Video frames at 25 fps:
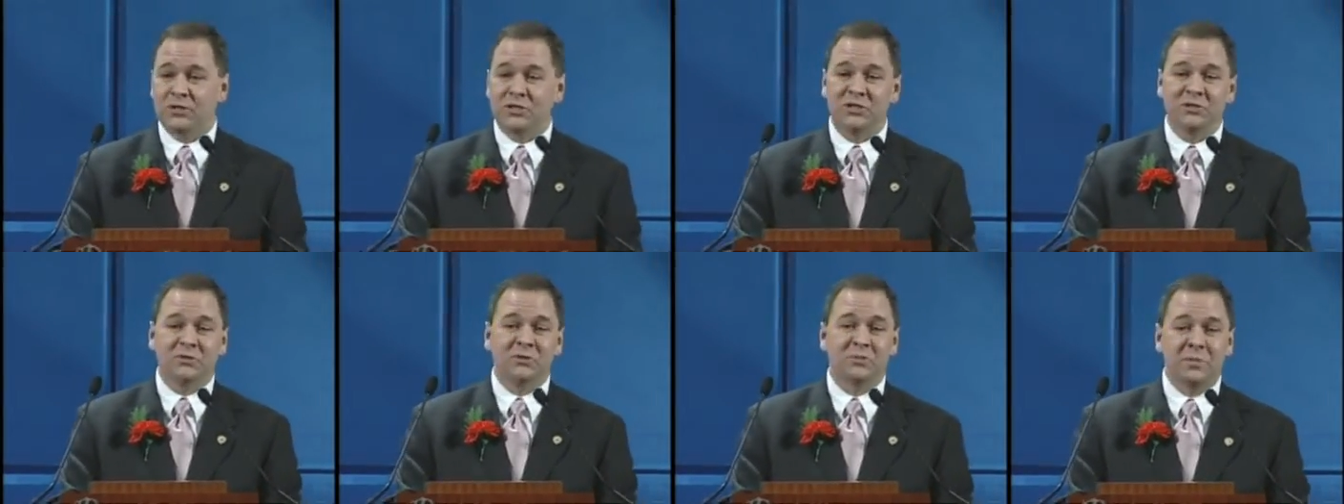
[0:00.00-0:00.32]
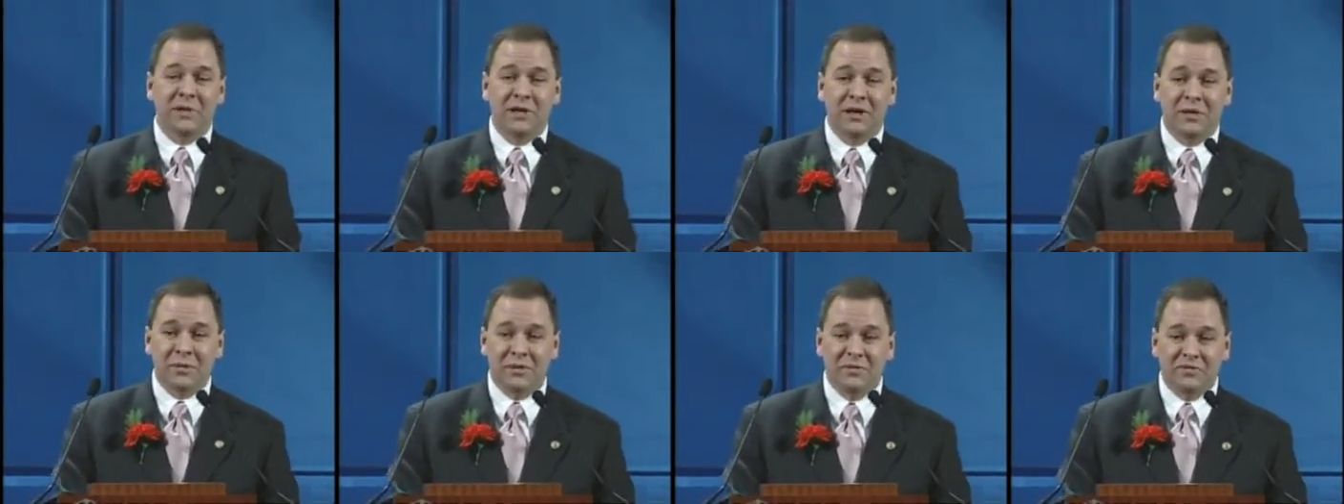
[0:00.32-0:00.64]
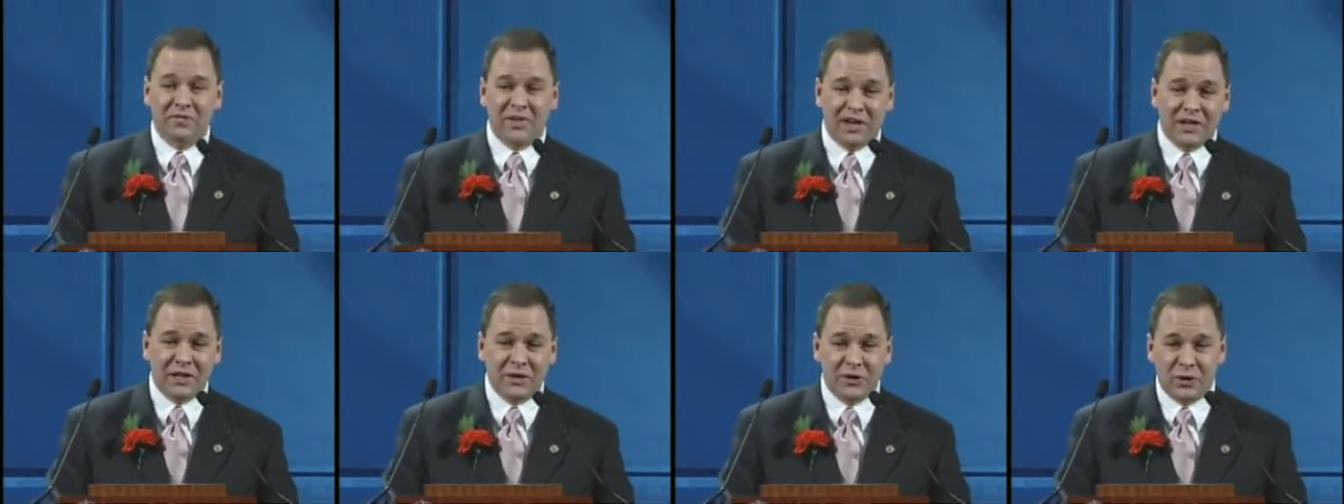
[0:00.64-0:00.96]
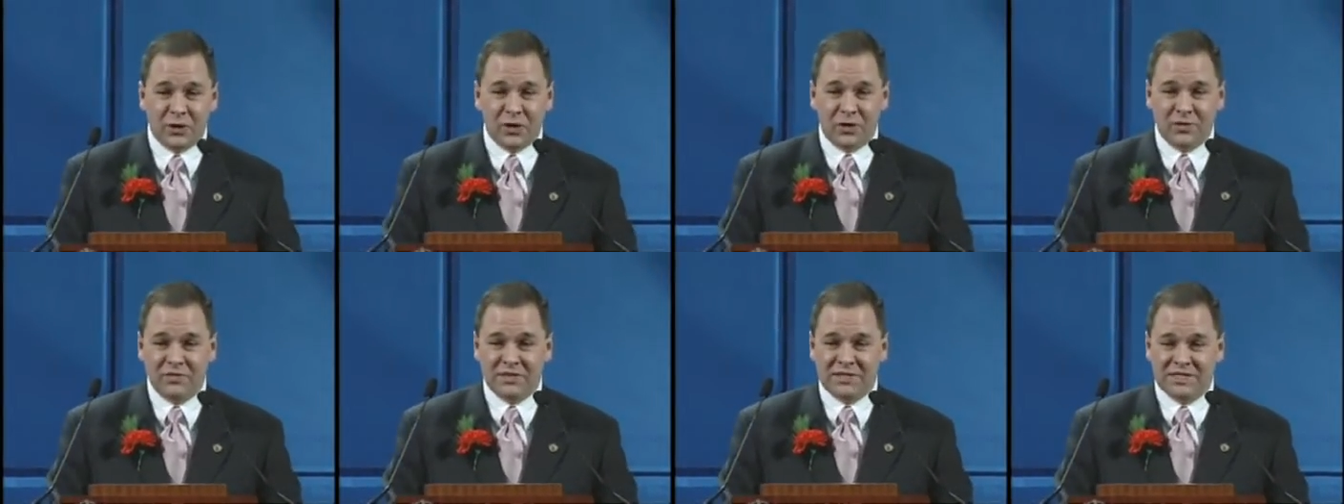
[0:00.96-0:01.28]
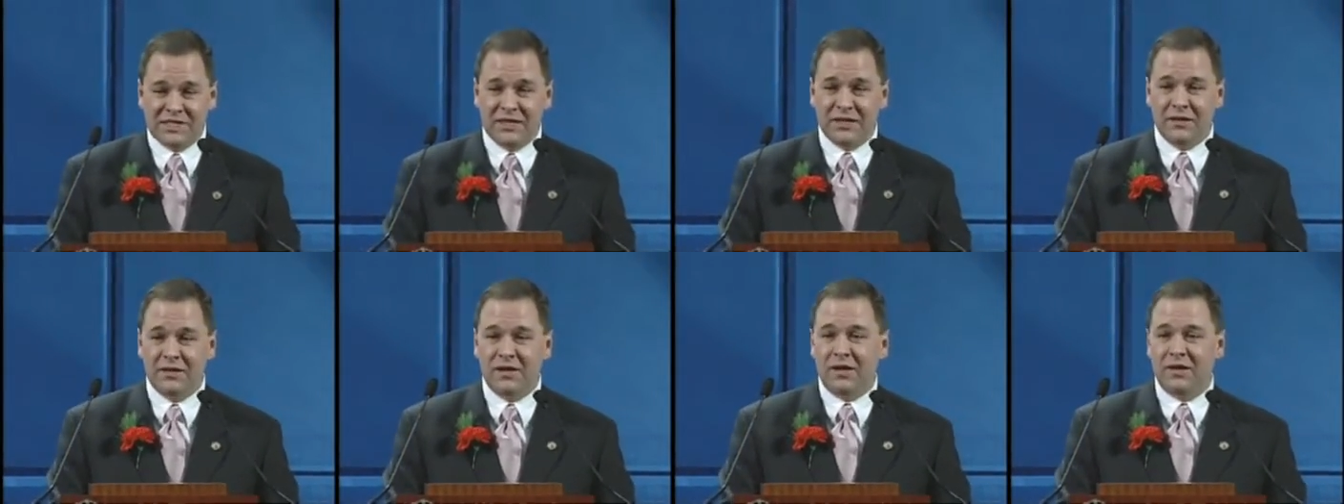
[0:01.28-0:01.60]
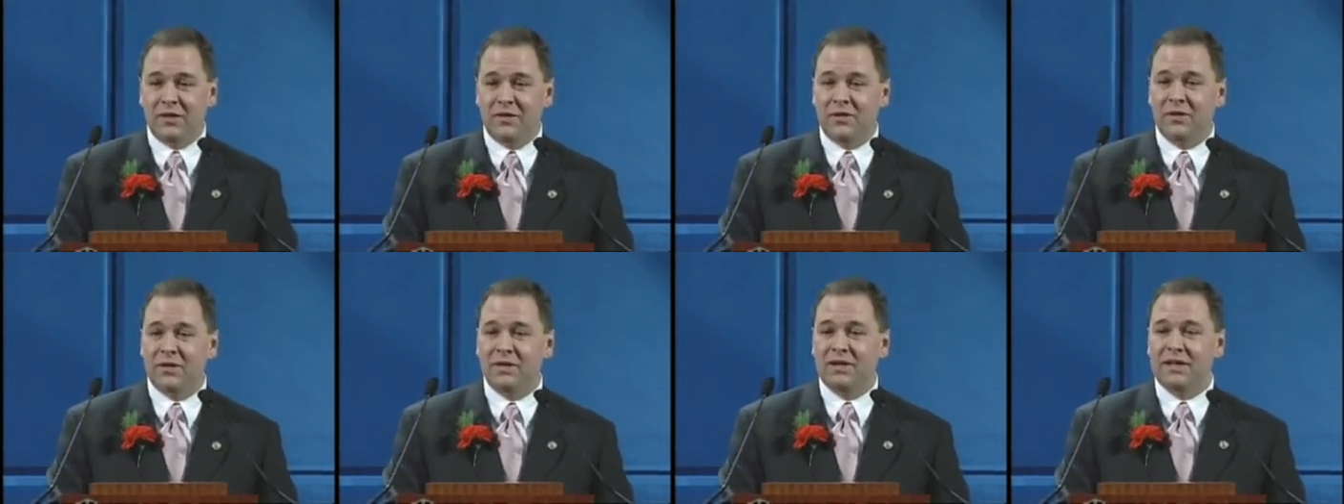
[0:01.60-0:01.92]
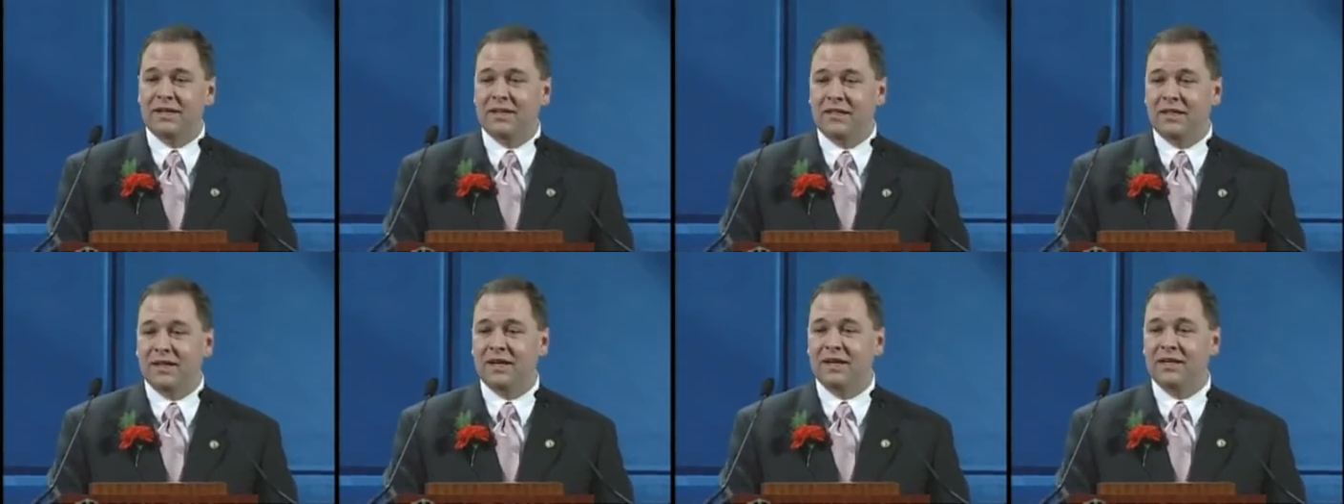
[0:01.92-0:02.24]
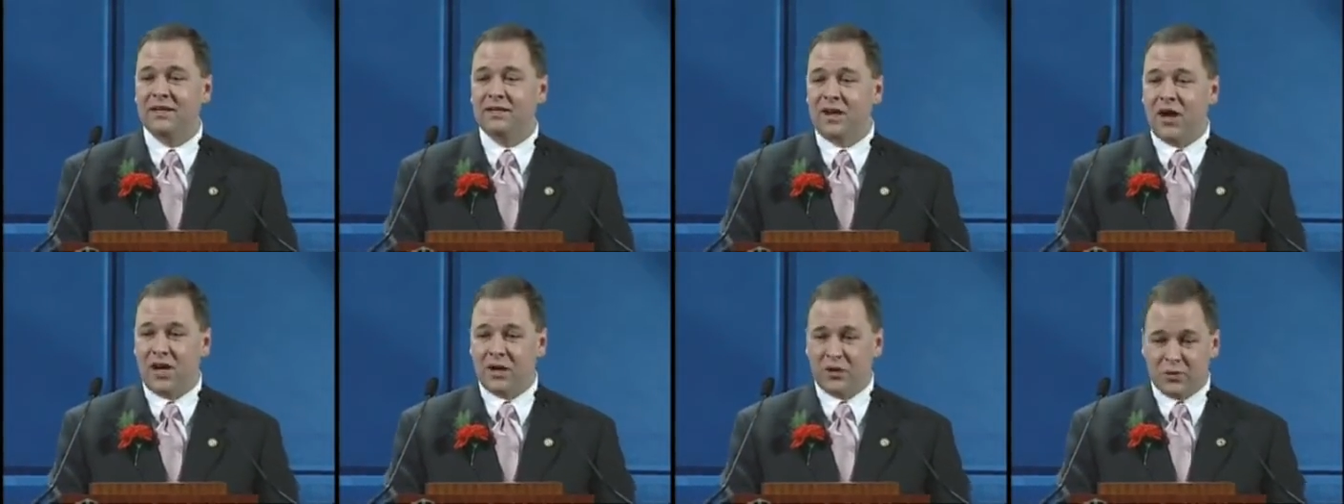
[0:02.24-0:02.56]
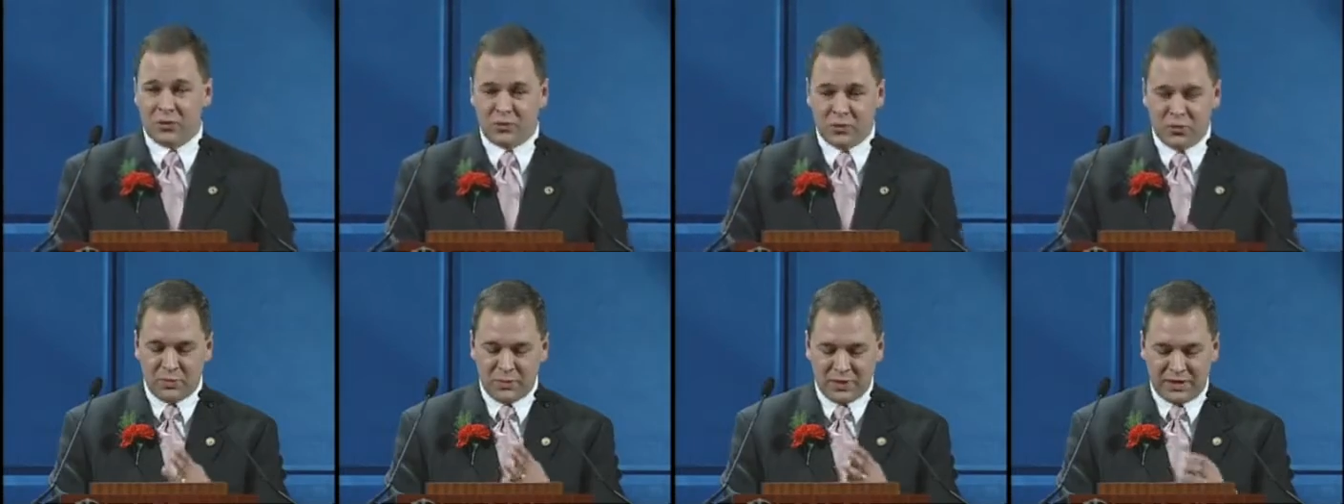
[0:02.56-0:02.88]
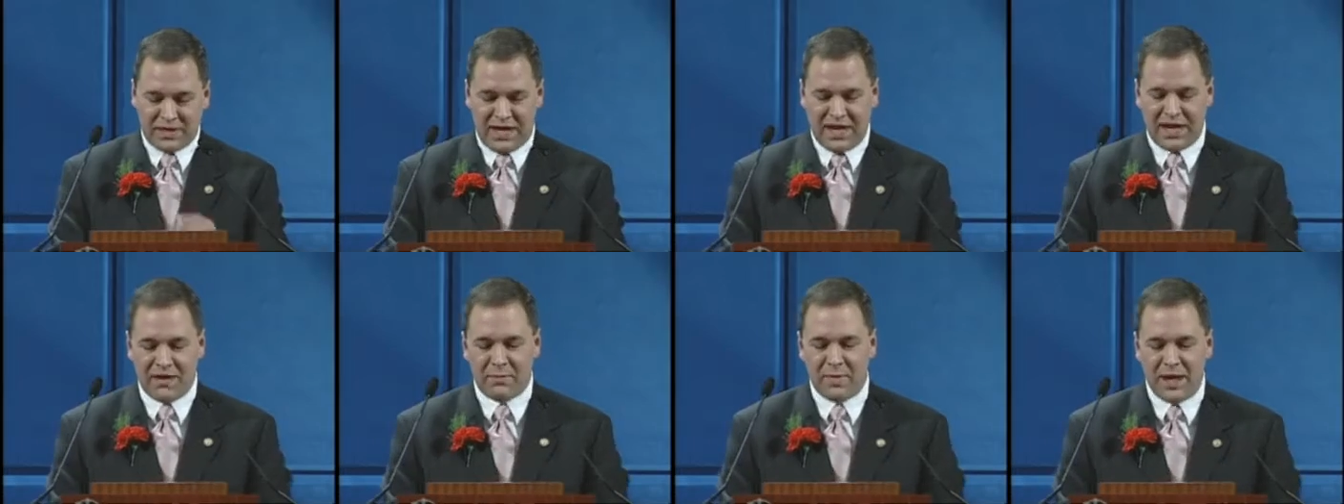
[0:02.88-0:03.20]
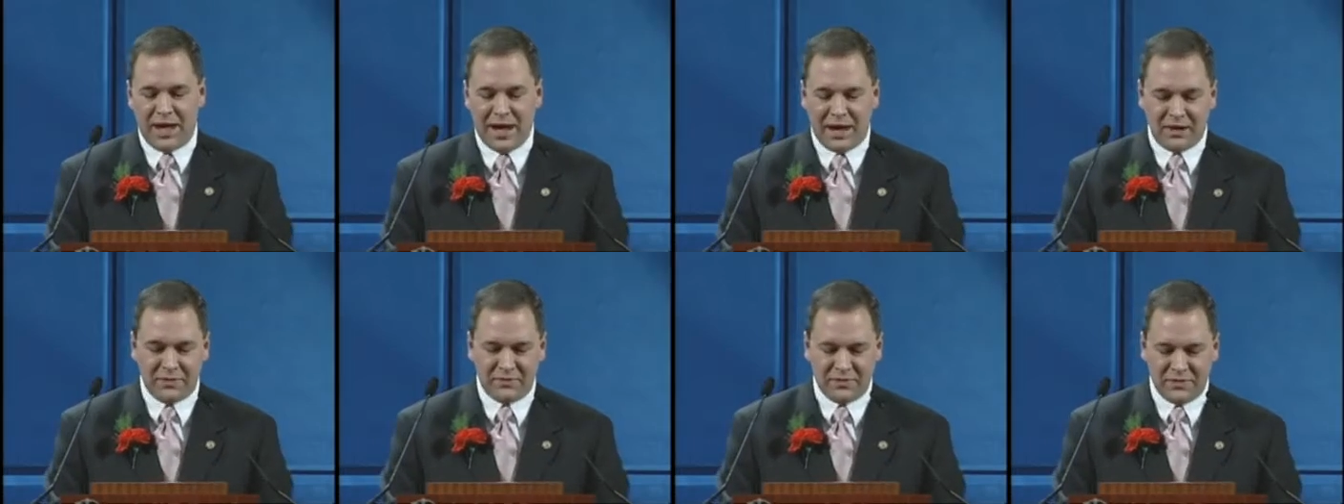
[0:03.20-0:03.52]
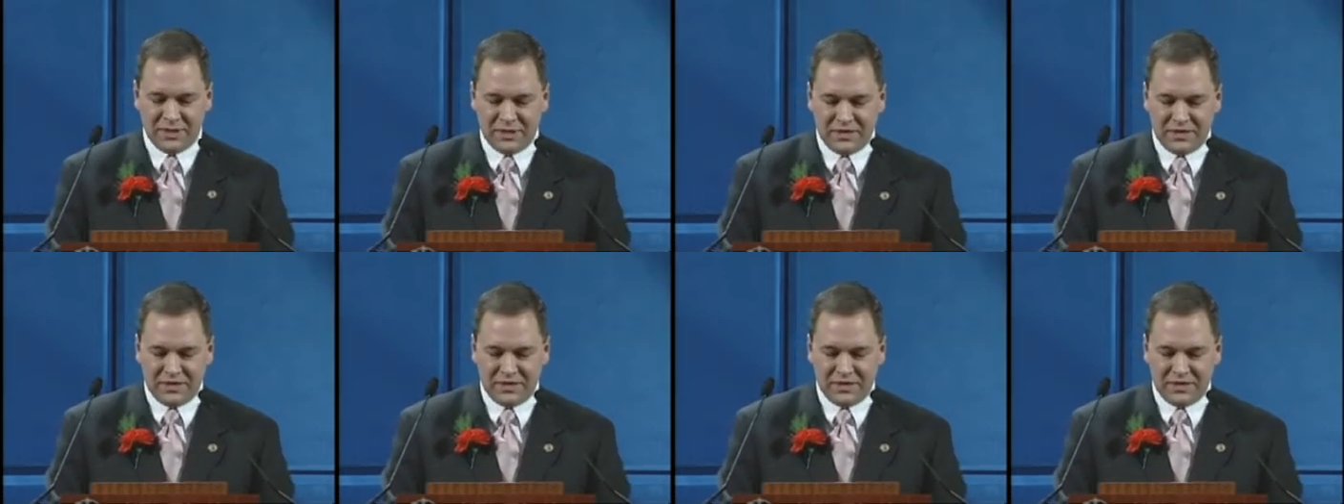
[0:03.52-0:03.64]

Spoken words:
She was becoming very nervous, had not heard anything, and Dr. Rubin came out.